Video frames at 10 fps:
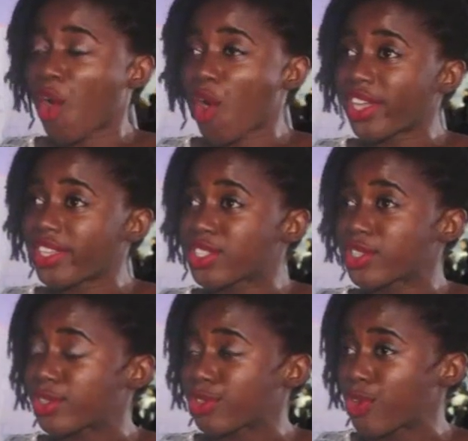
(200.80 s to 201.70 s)
going
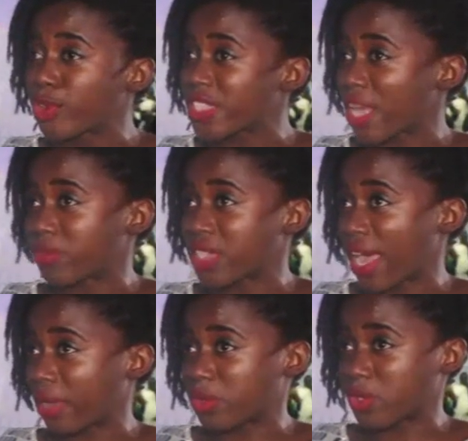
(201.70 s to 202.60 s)
to school
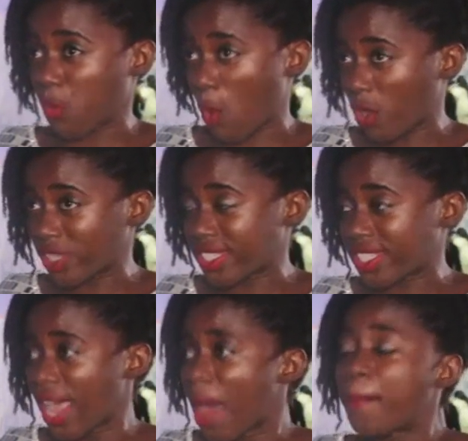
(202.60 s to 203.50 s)
sometimes
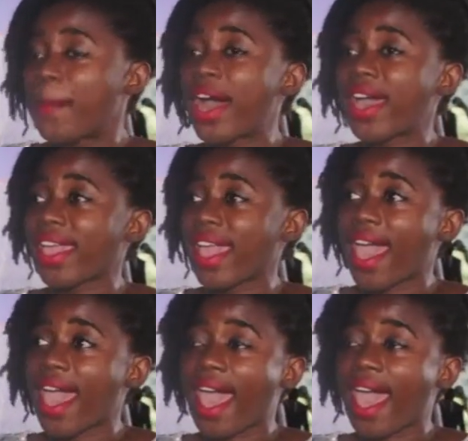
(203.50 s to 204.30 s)
was, my